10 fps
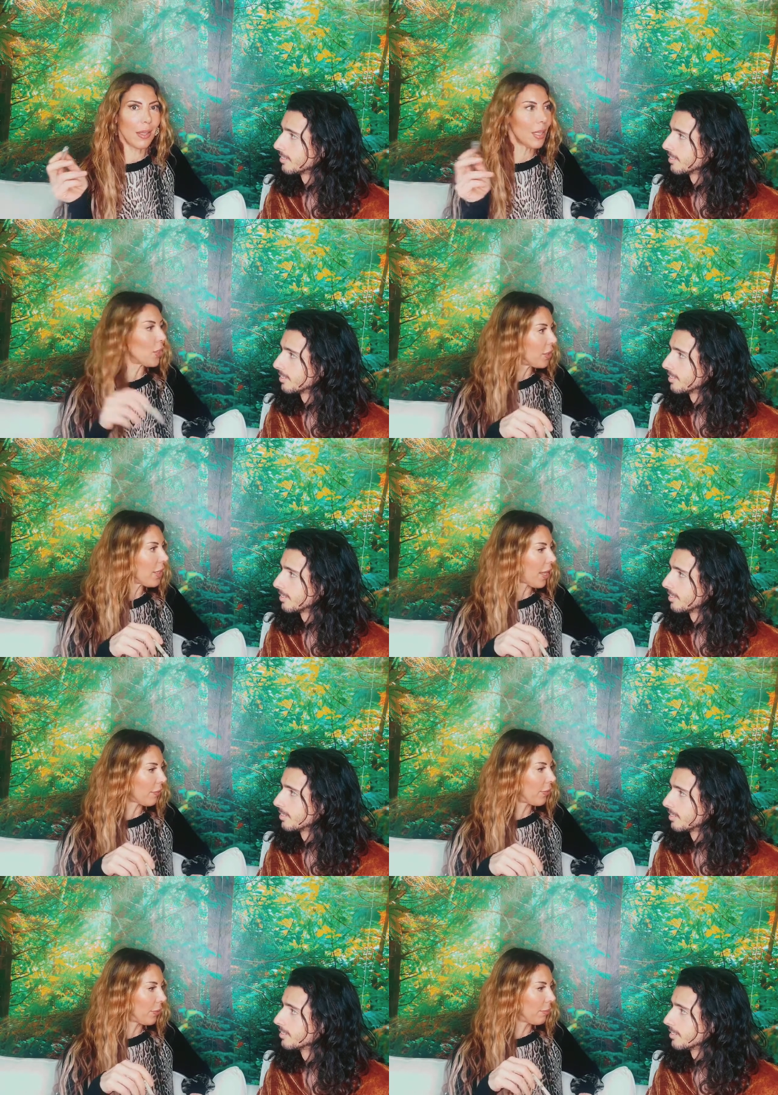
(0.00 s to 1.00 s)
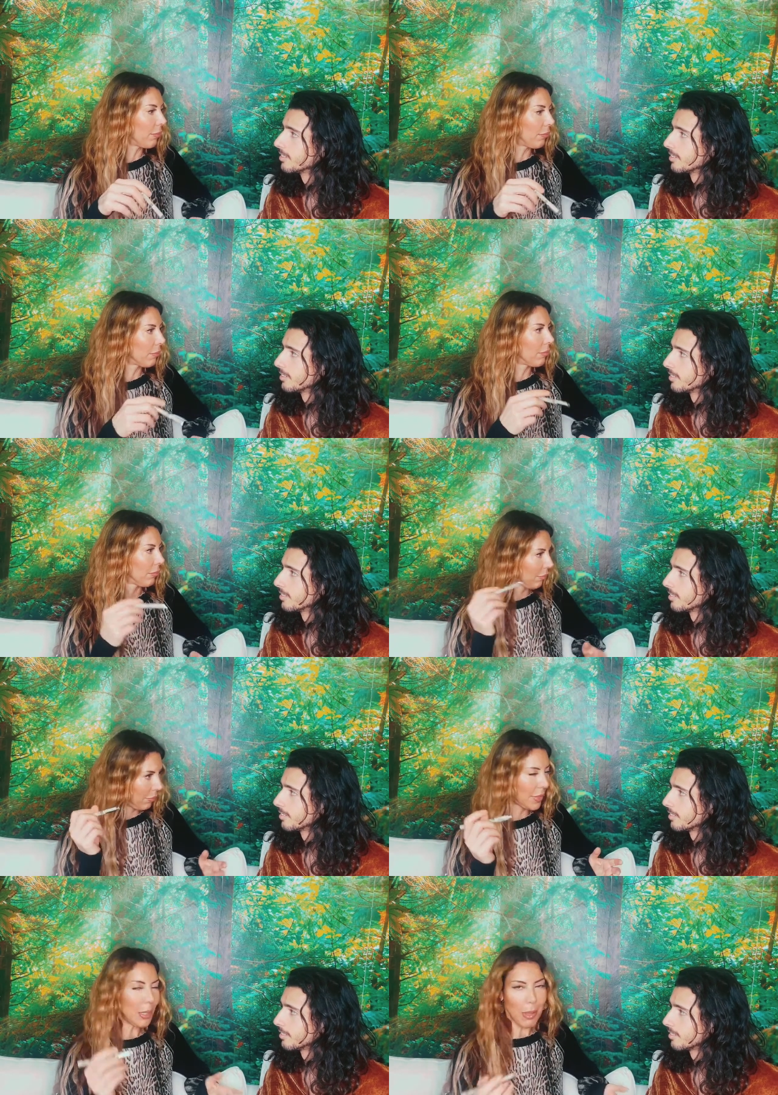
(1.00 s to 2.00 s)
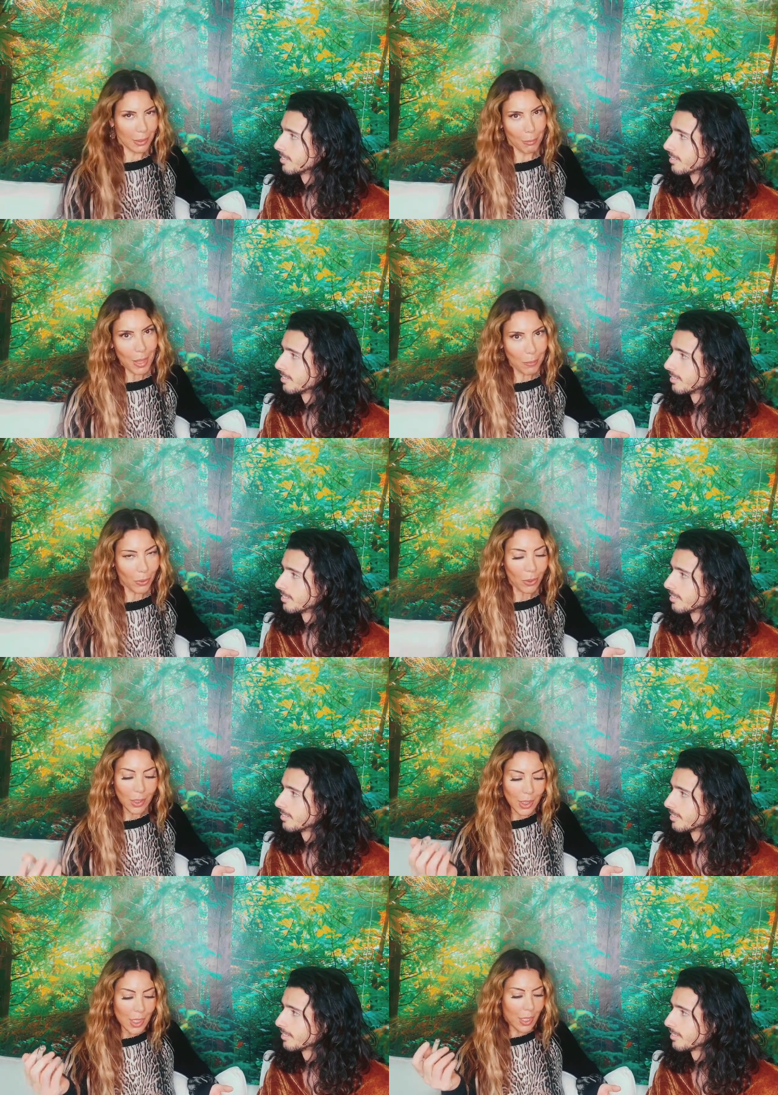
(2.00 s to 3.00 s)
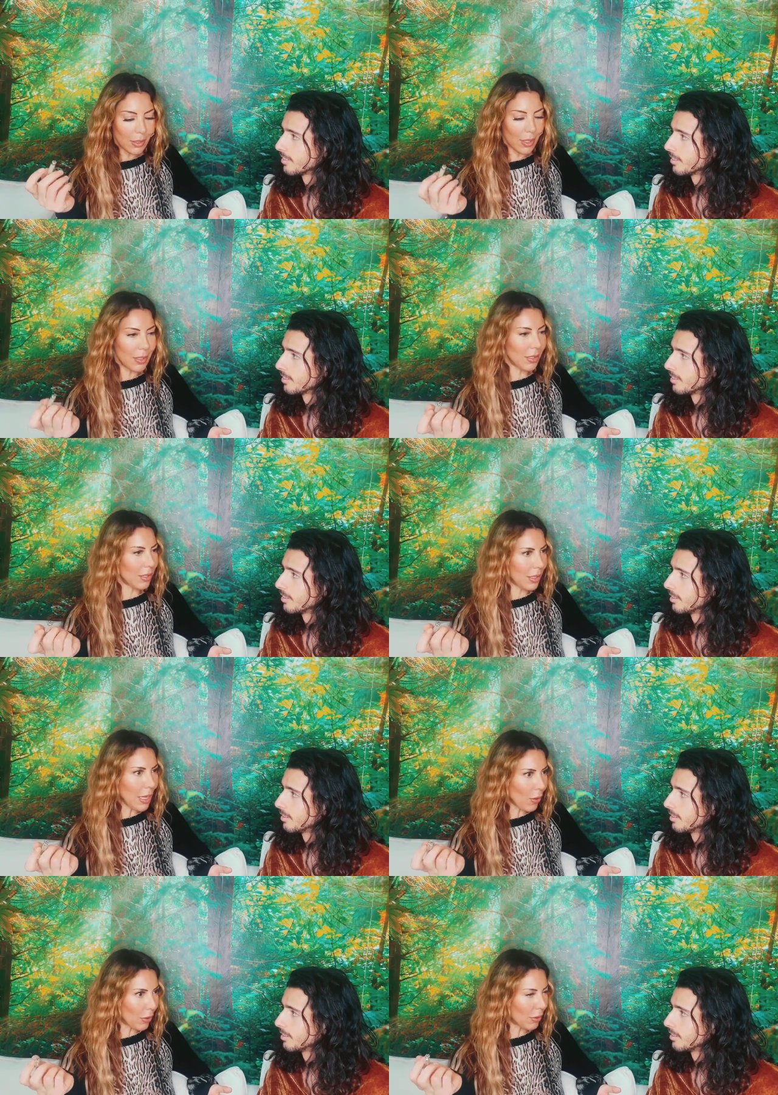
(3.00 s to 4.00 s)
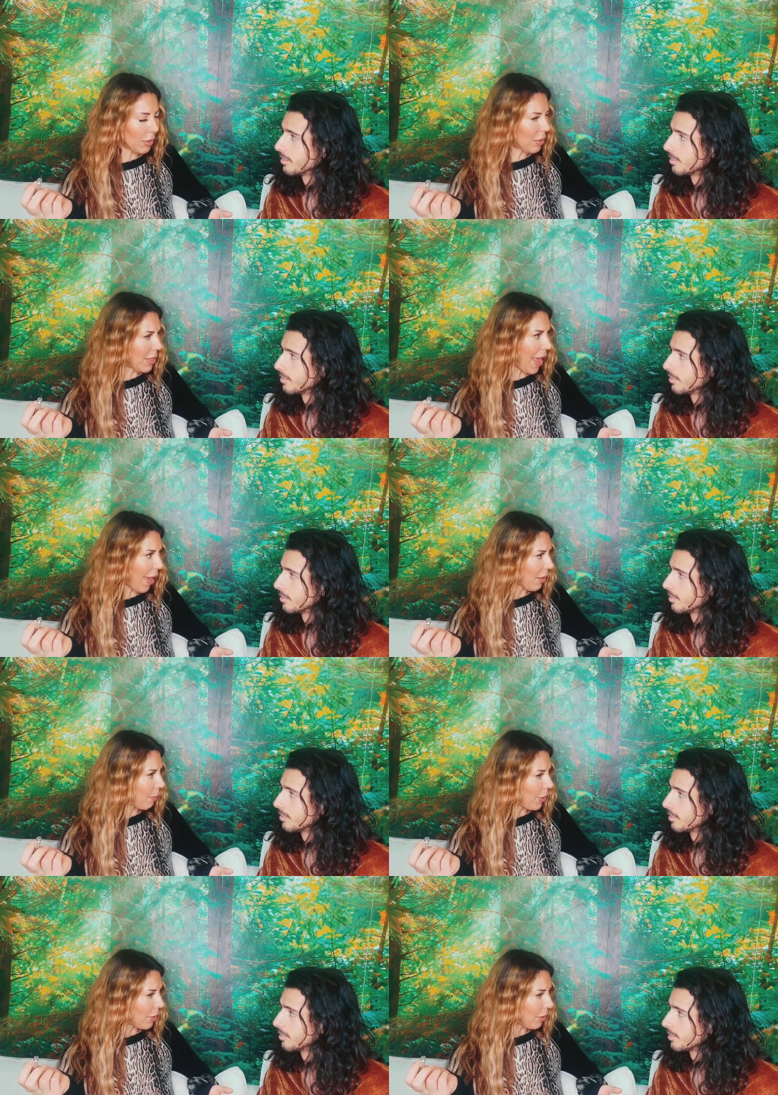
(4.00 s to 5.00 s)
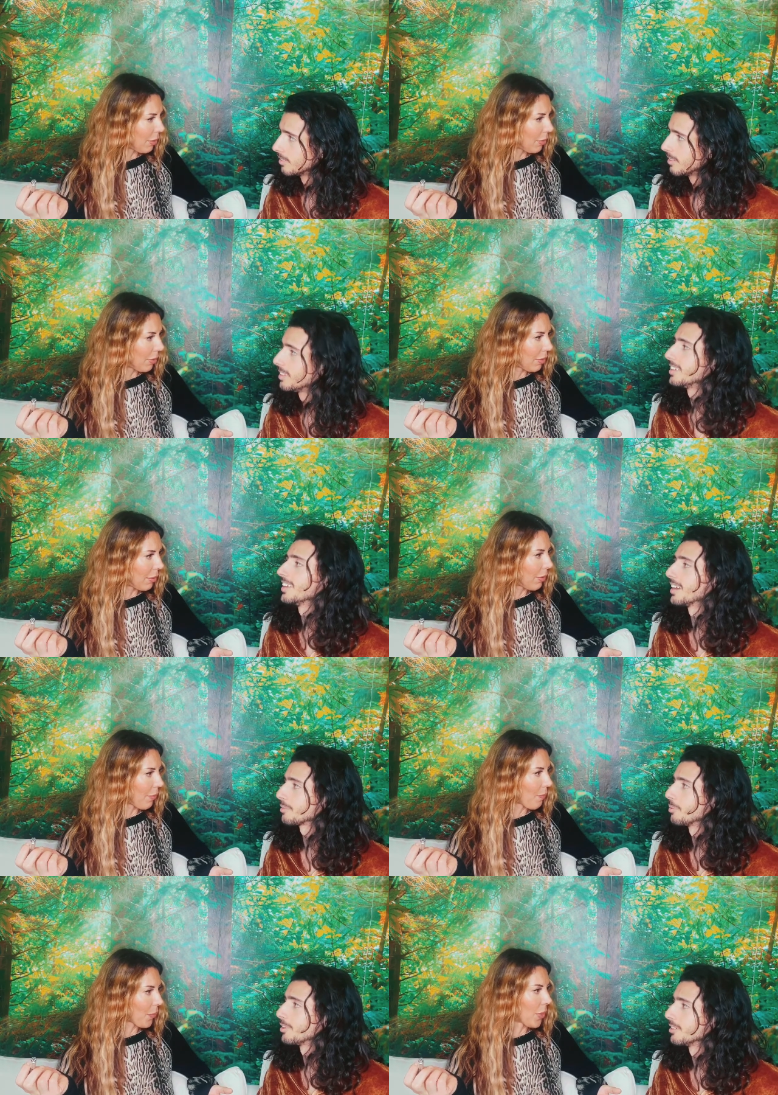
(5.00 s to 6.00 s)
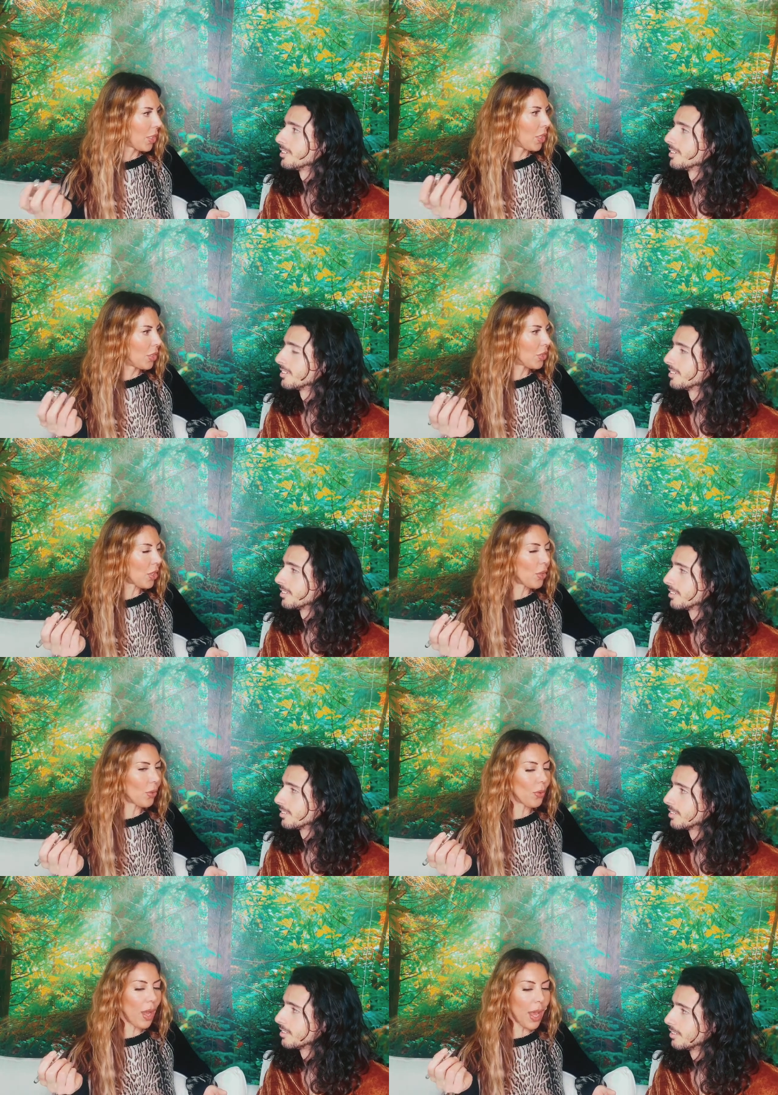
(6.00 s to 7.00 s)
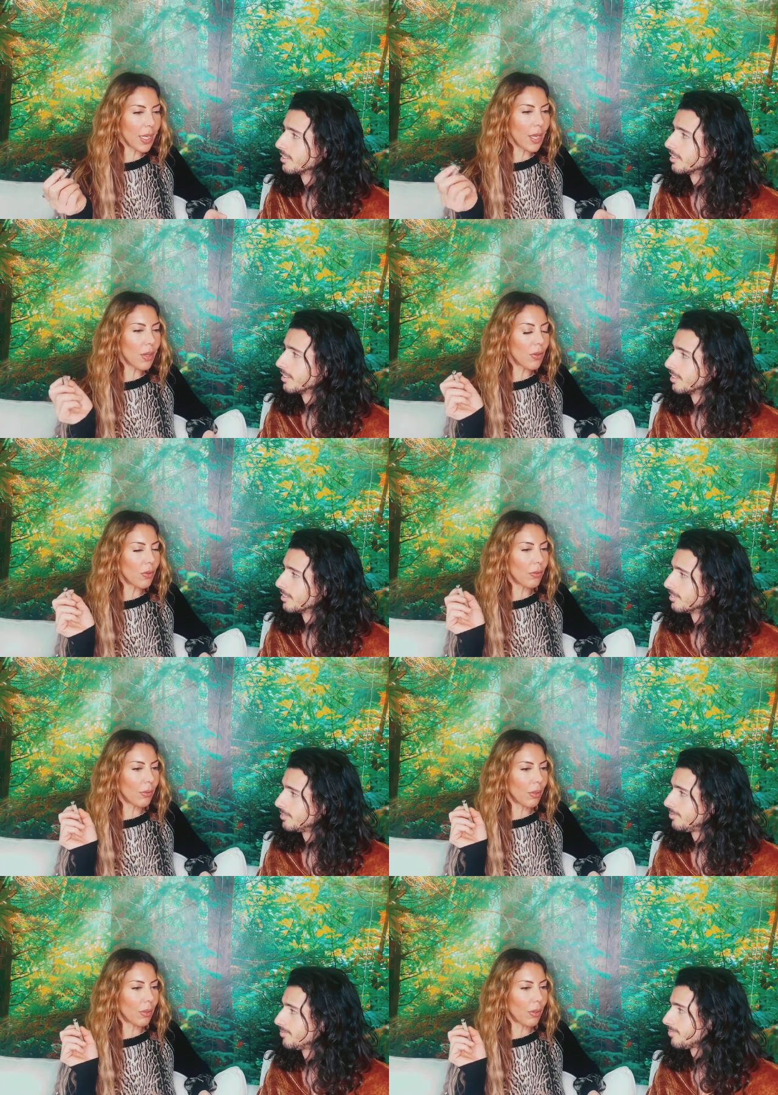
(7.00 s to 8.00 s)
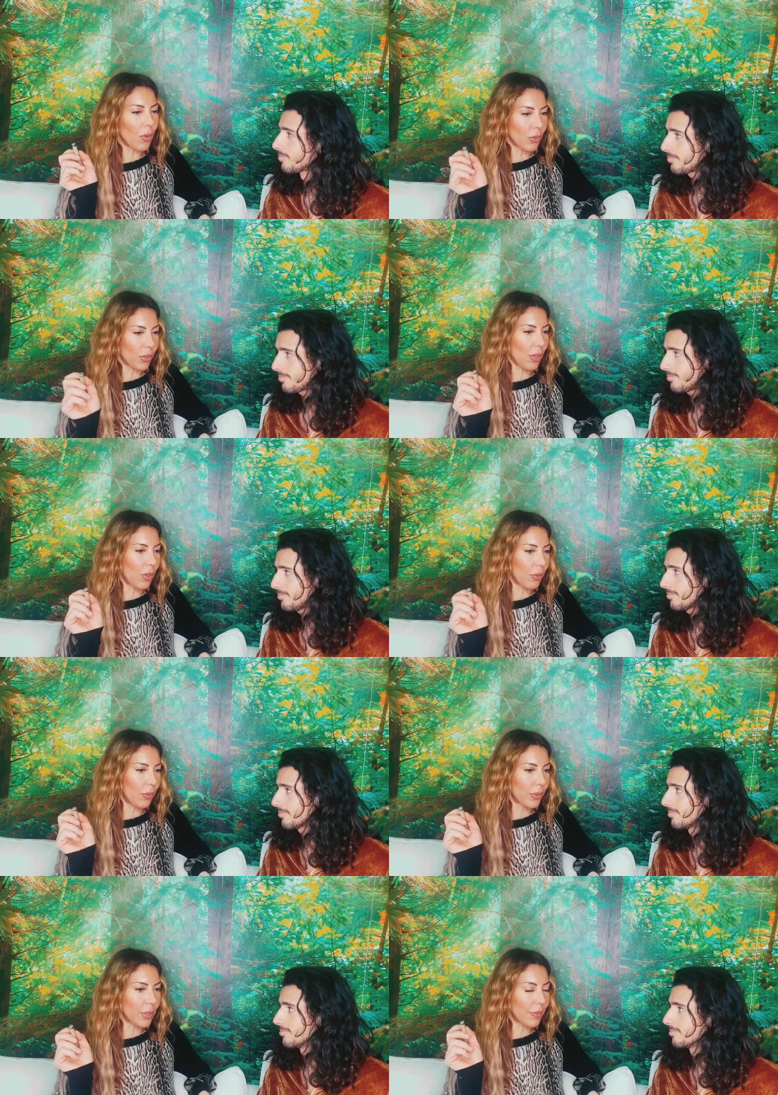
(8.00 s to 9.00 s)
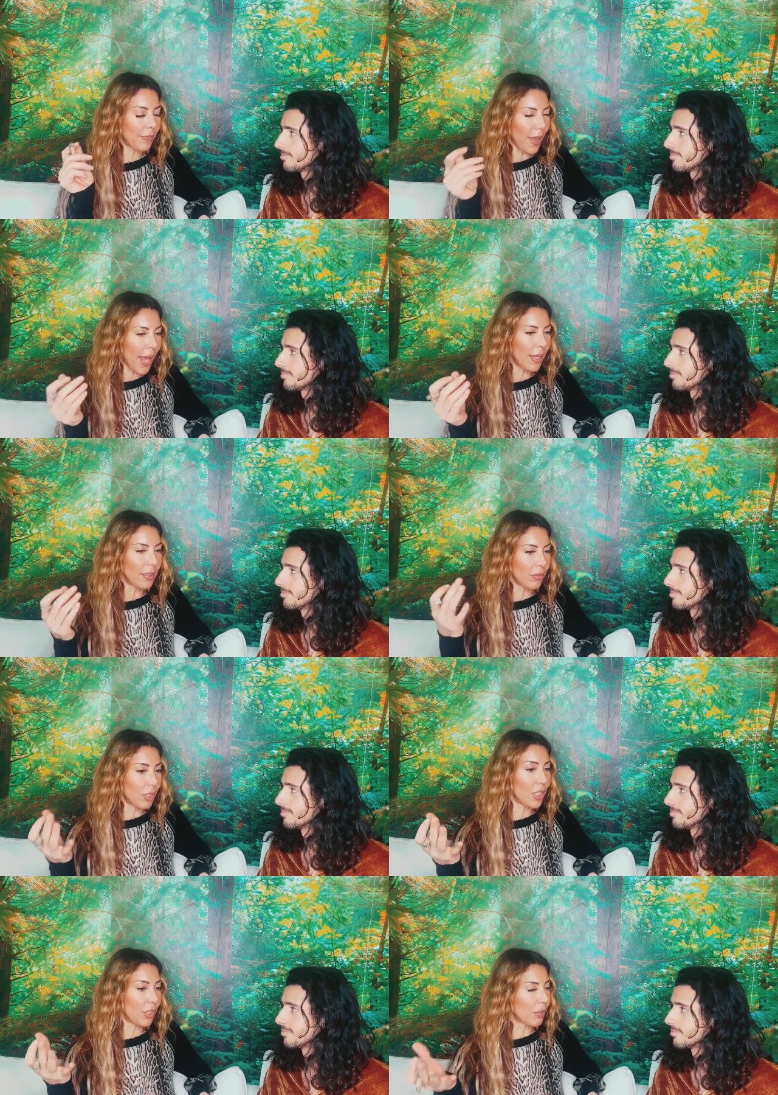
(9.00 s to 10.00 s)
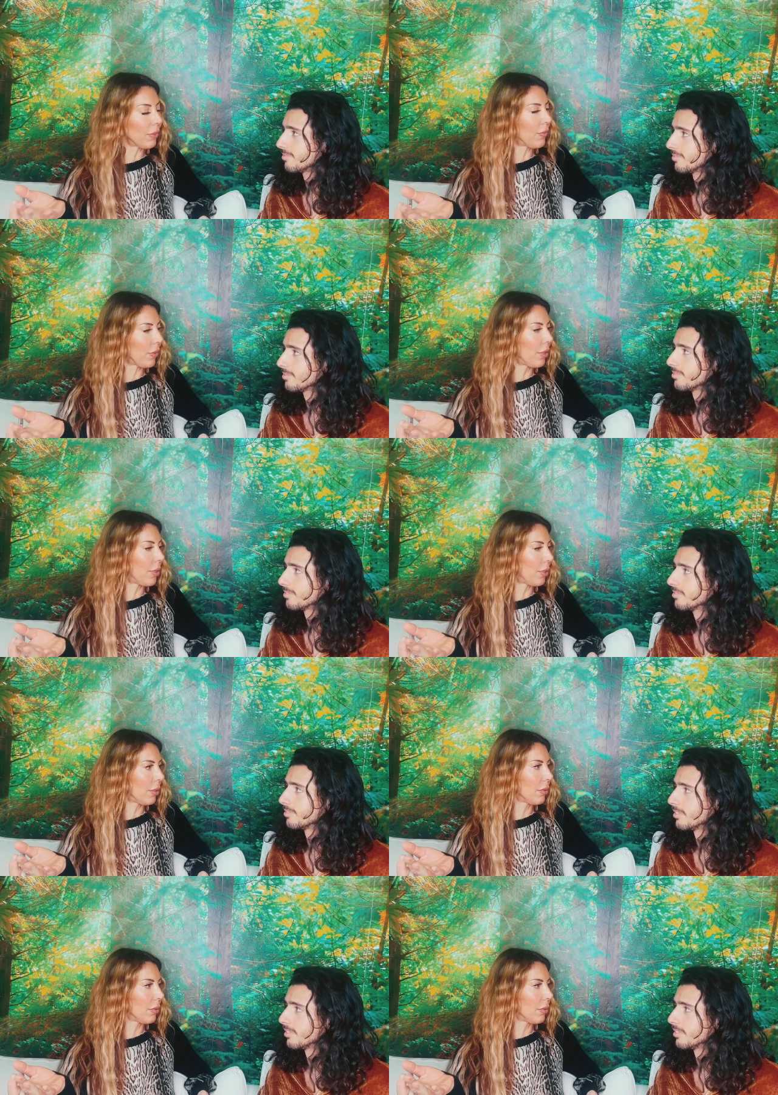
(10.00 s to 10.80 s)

Speaker 1: learned that from Tibetan people. There's this thing called the yak butter.
Speaker 2: The yak butter.
Speaker 1: So I know also the fat is really good for your